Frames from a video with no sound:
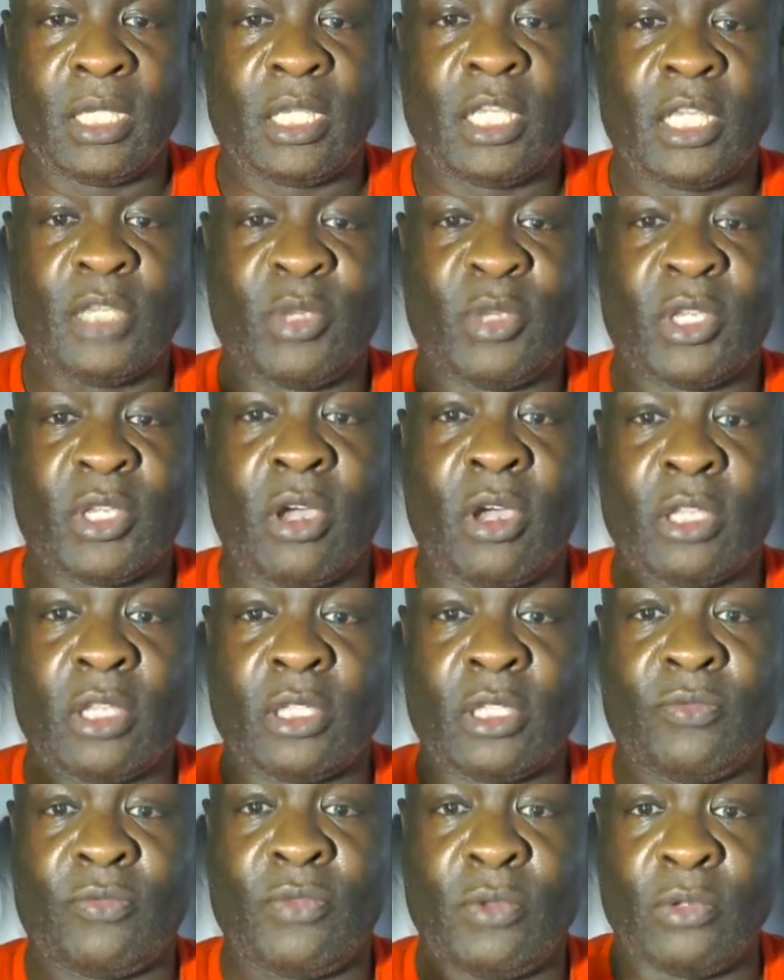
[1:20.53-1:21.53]
is
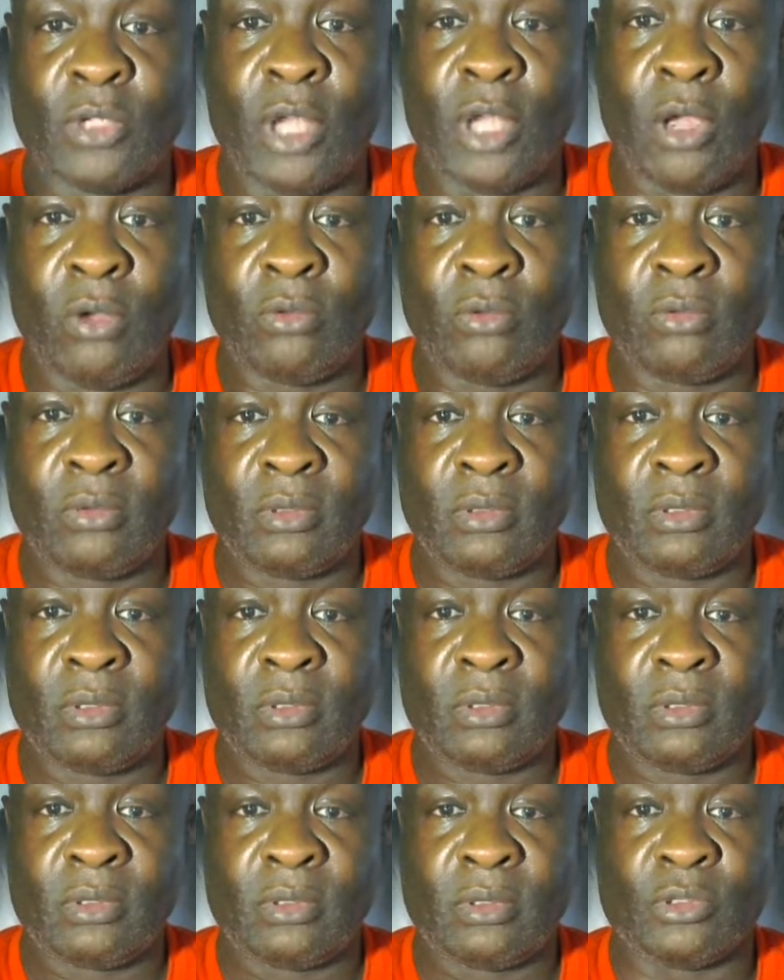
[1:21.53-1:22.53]
because if you don't
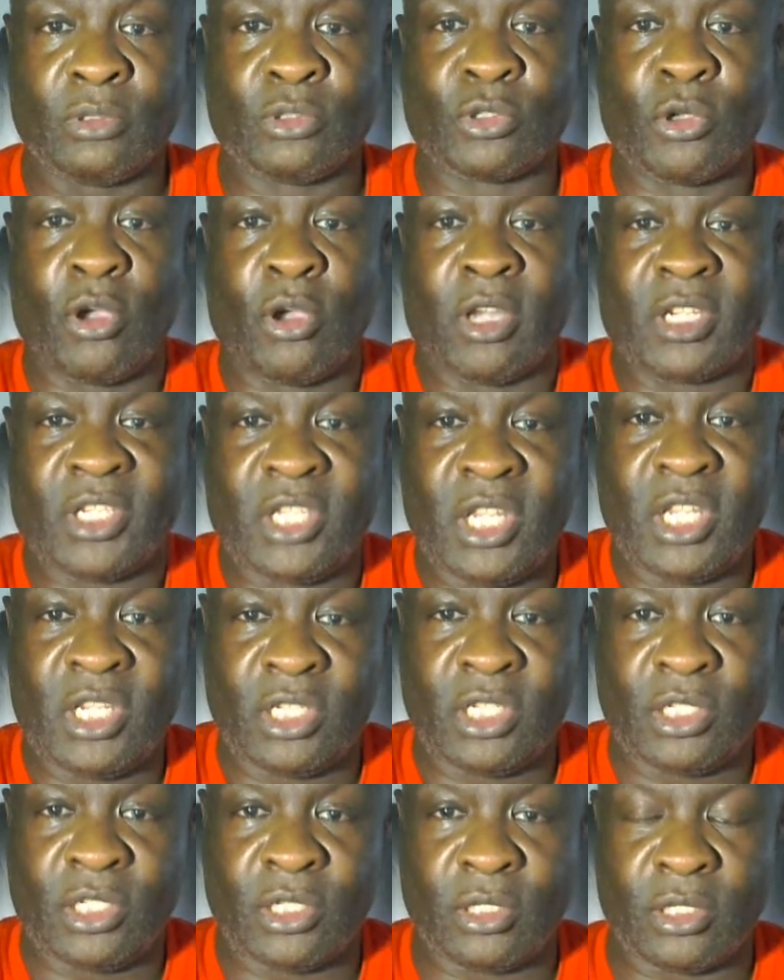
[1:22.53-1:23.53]
draw
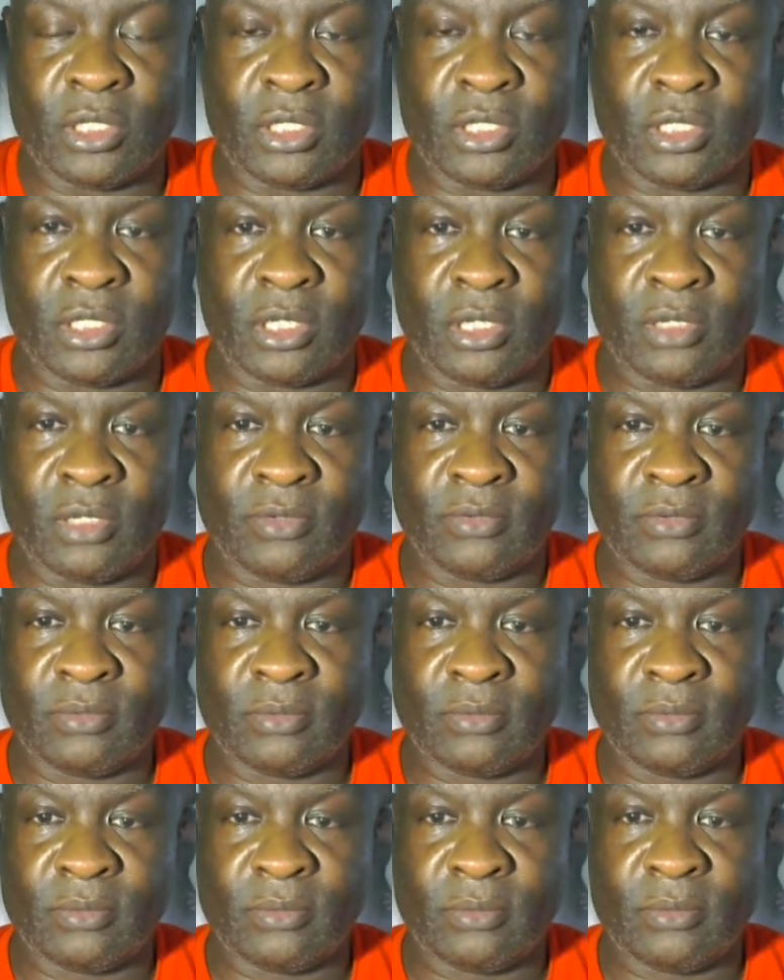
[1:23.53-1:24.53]
attention to yourself,
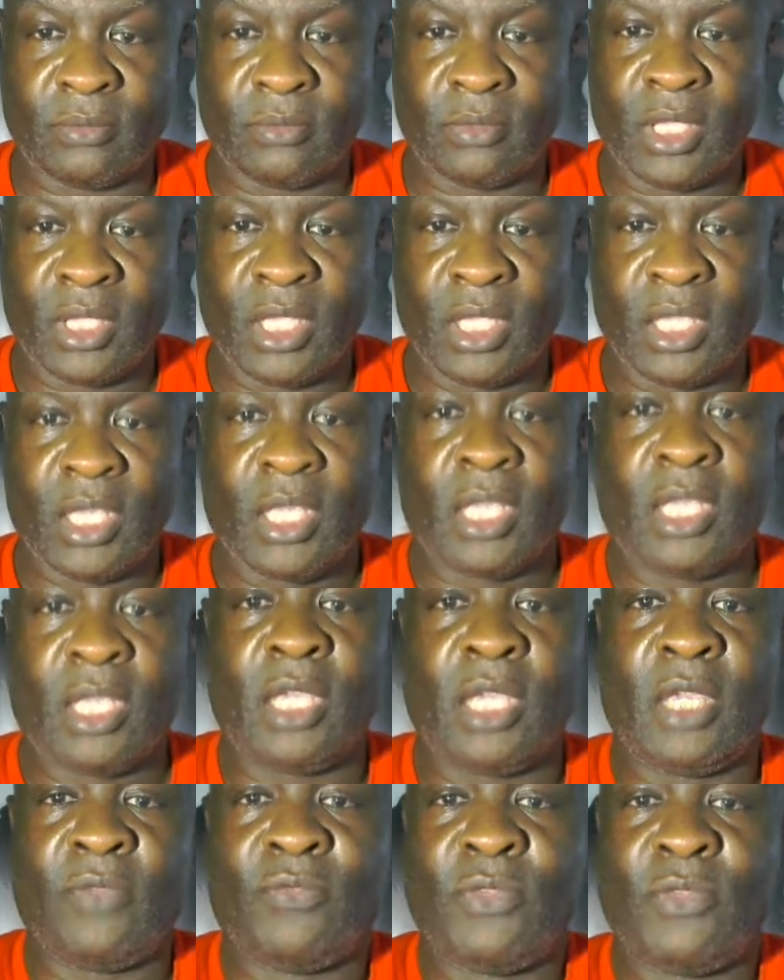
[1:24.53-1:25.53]

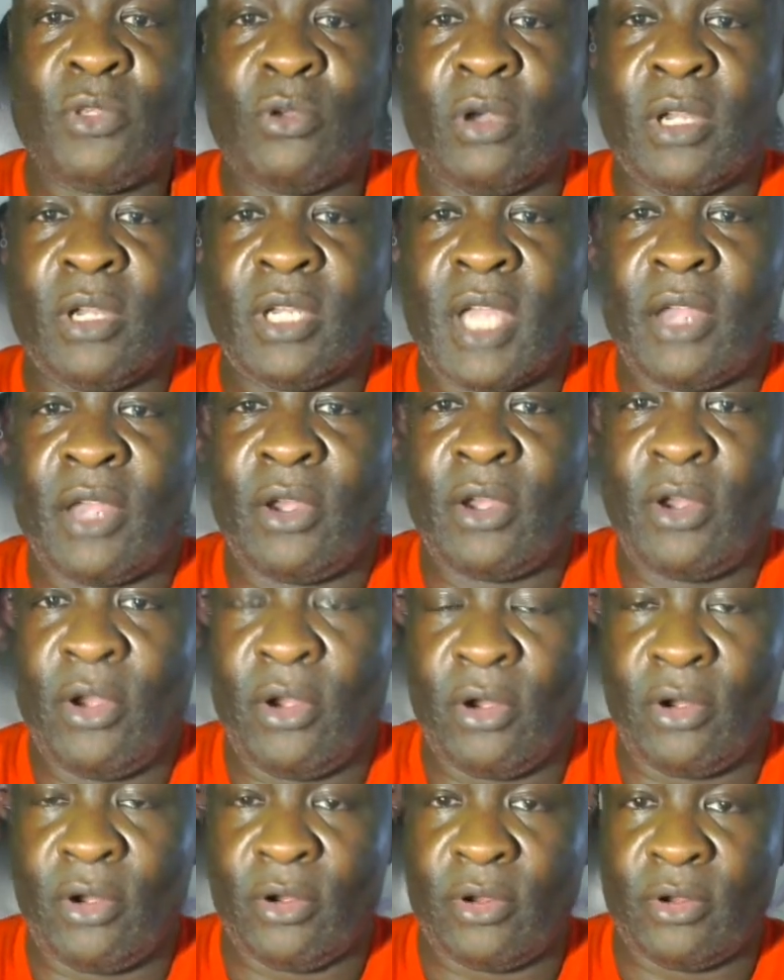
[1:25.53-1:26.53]
if you are not
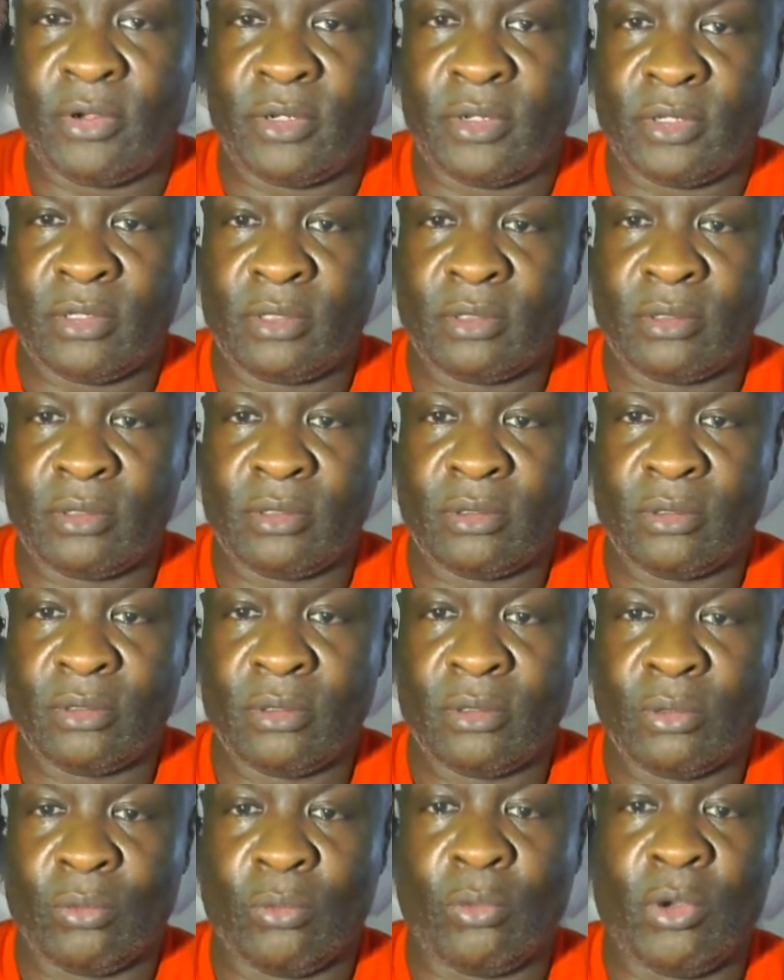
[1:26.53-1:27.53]
heard,
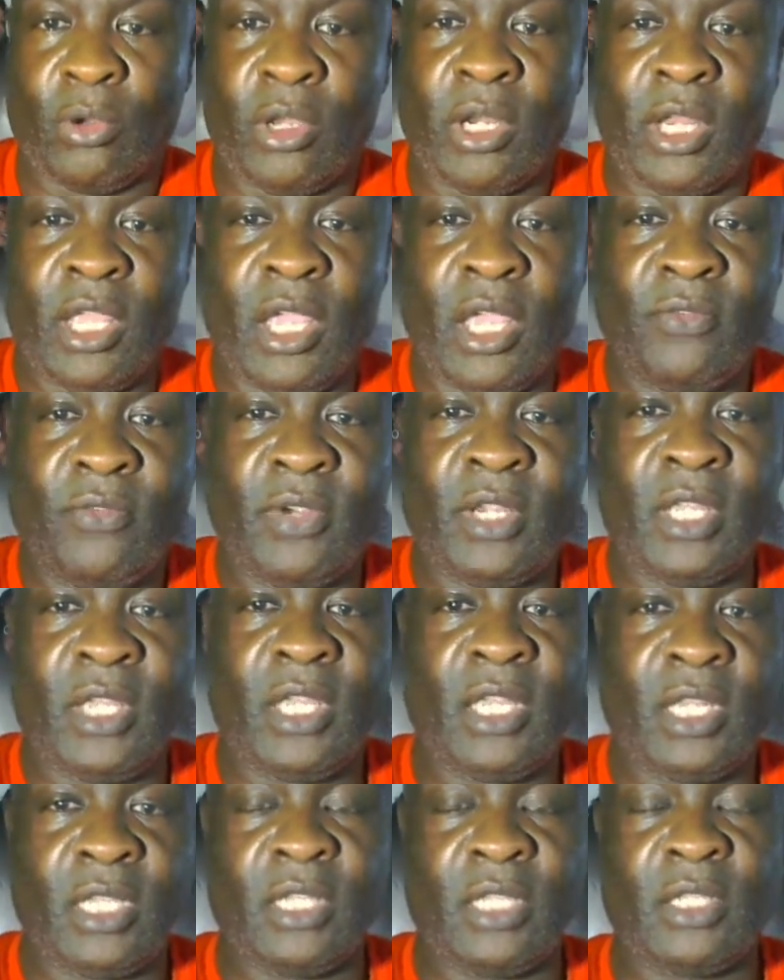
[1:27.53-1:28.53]
whatever it
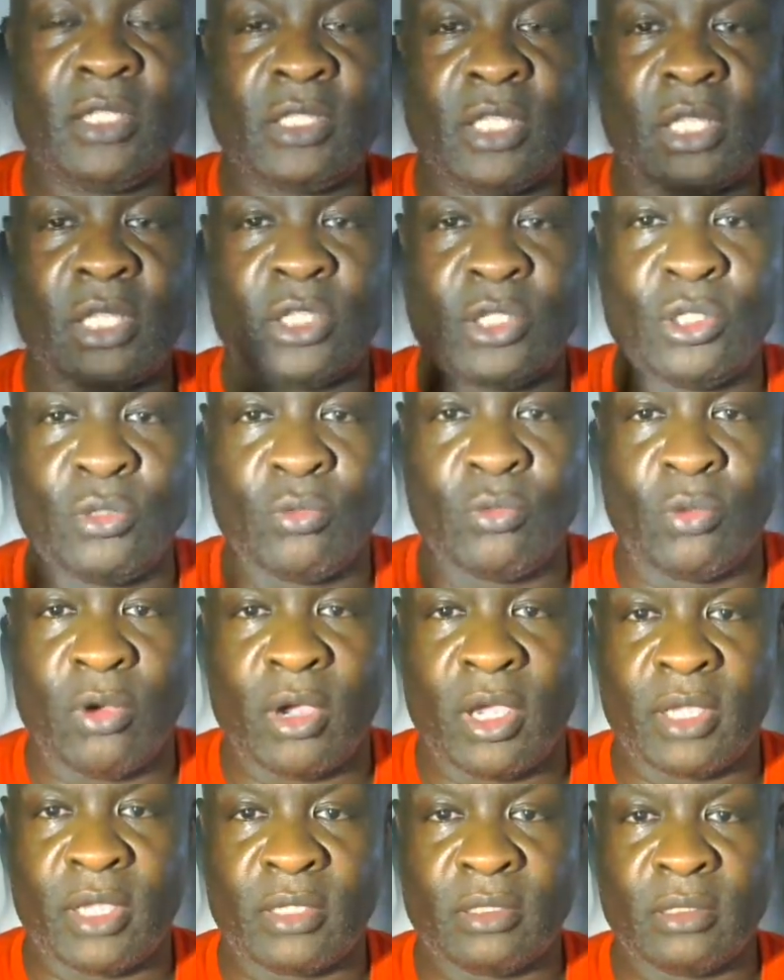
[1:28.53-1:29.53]
is that you
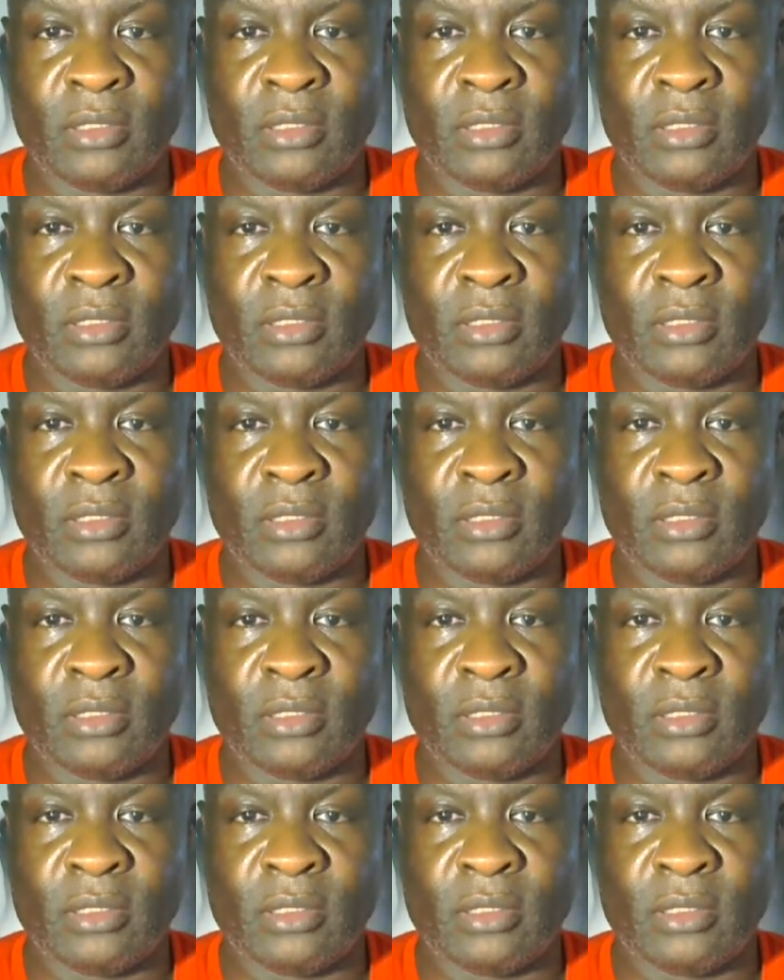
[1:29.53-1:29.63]
want,